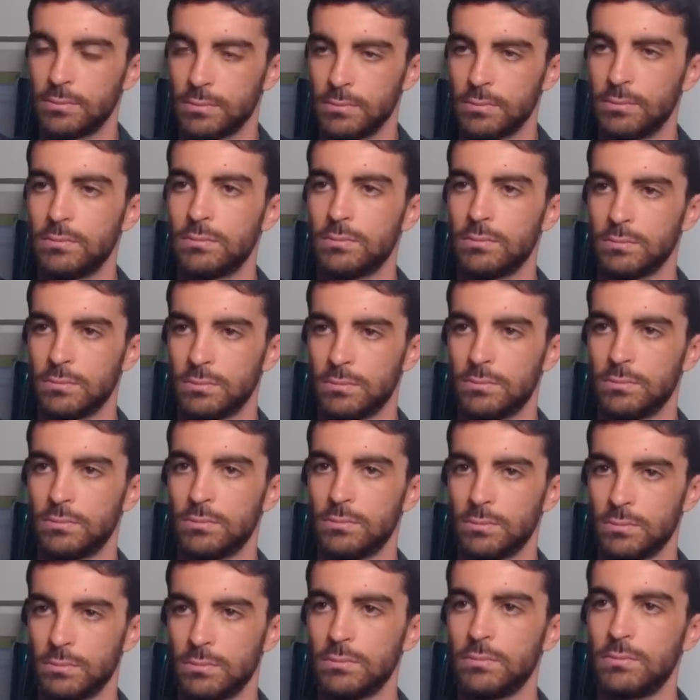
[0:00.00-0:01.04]

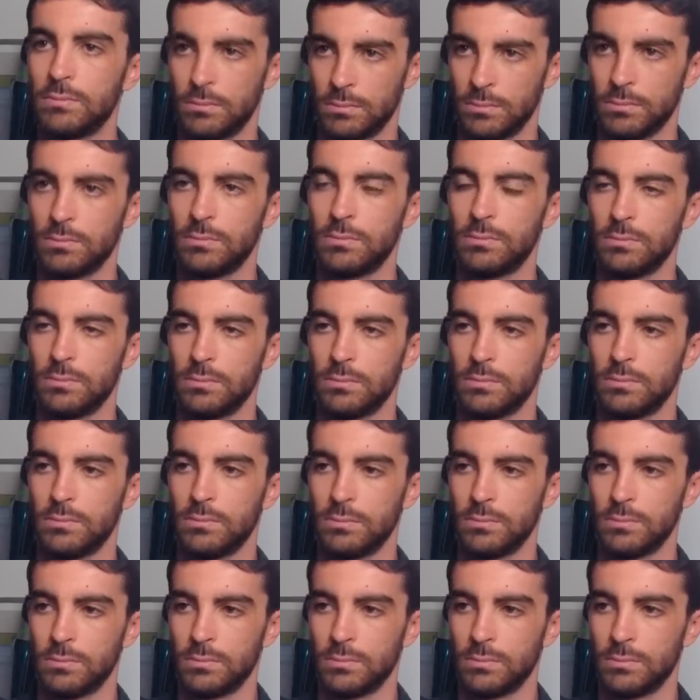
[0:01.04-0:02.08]

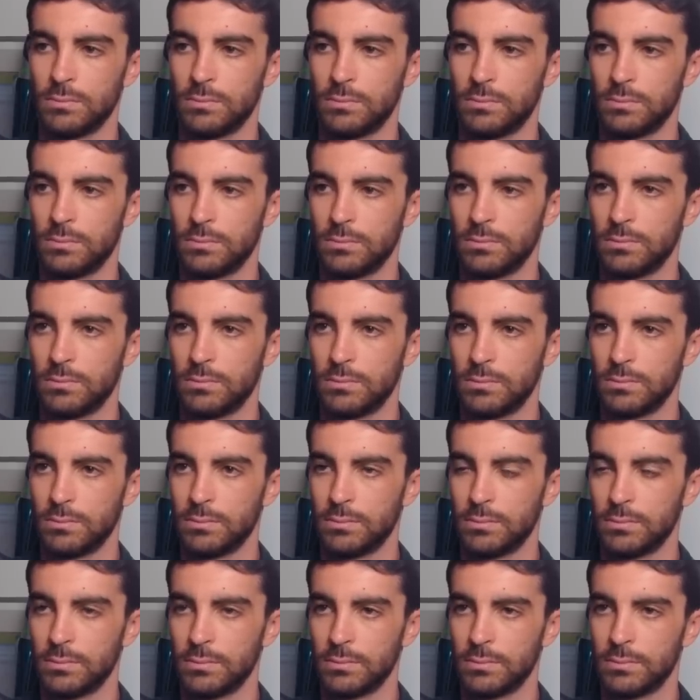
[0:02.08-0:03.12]

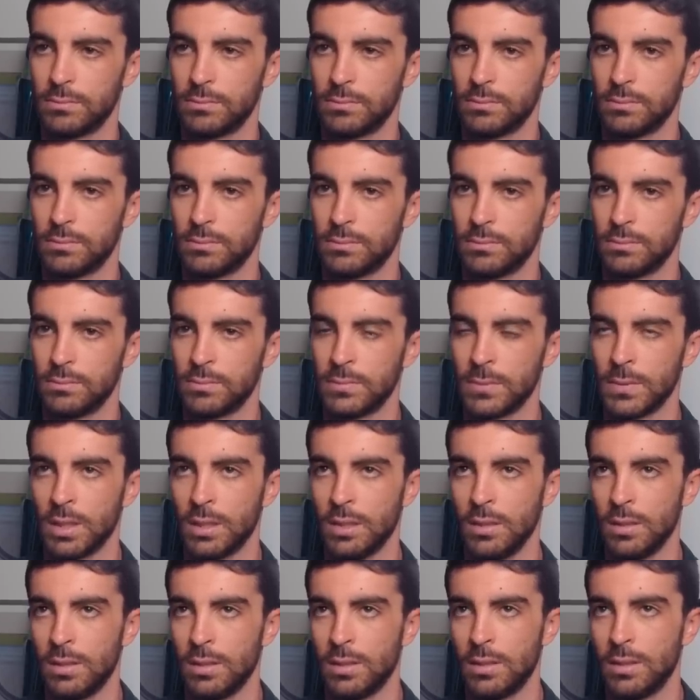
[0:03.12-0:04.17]

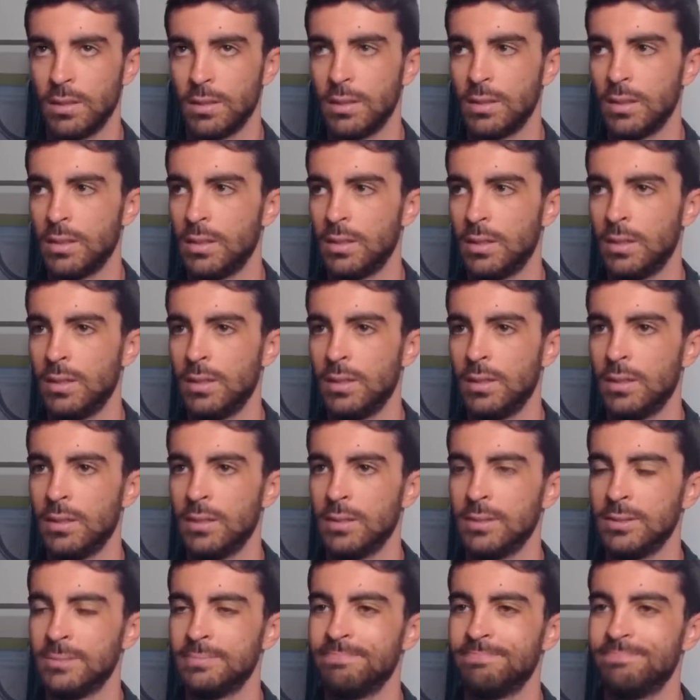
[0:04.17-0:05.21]

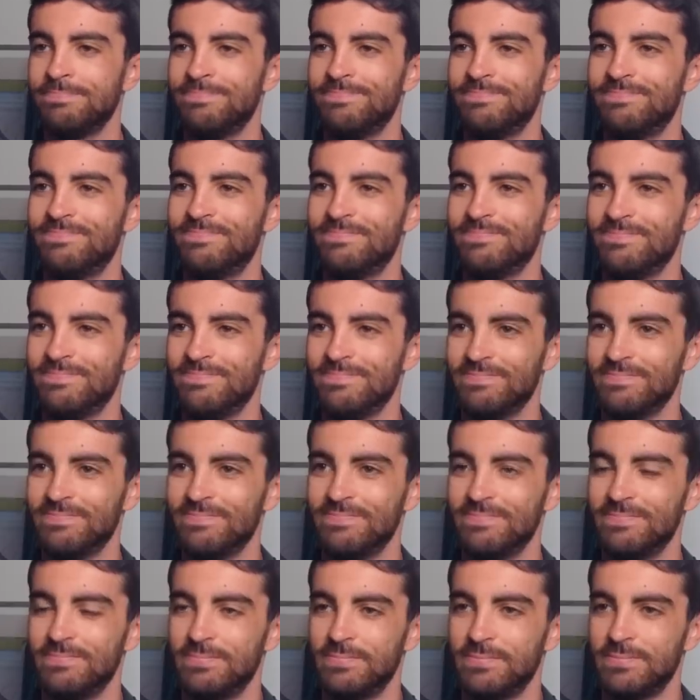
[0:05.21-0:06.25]

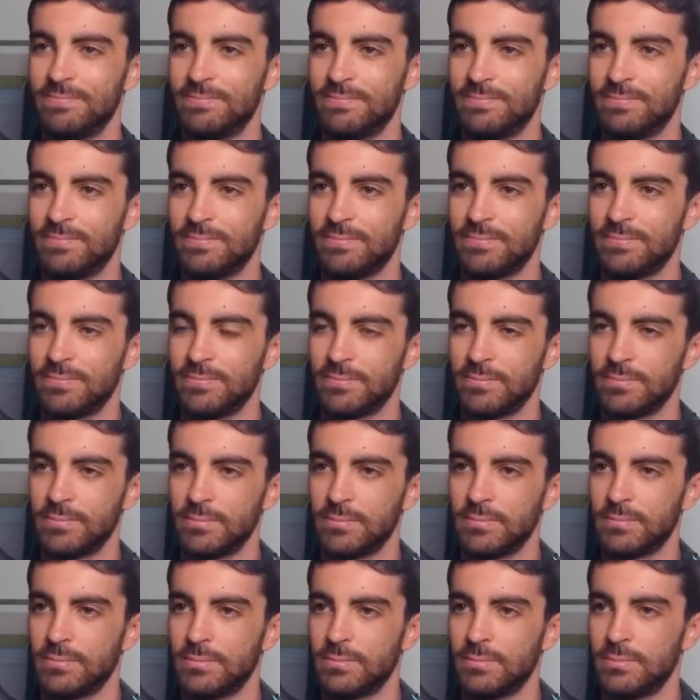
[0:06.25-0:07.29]

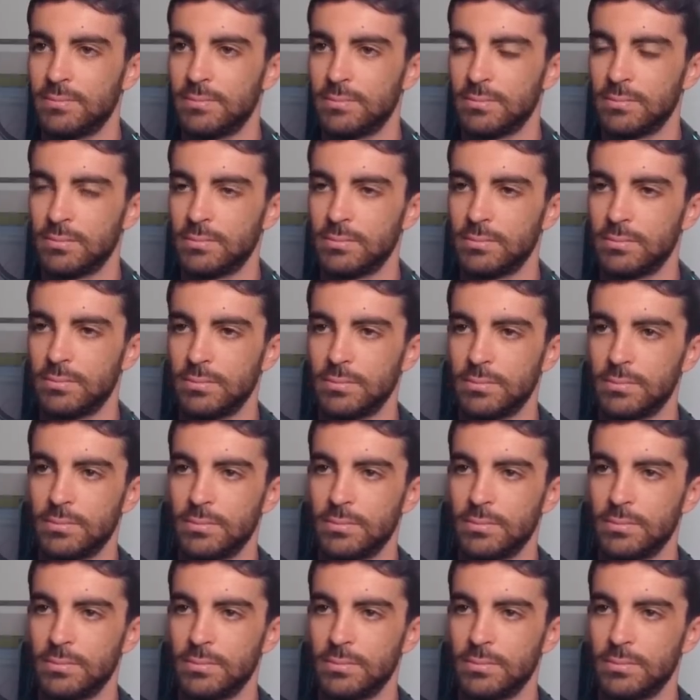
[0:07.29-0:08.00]
(silent)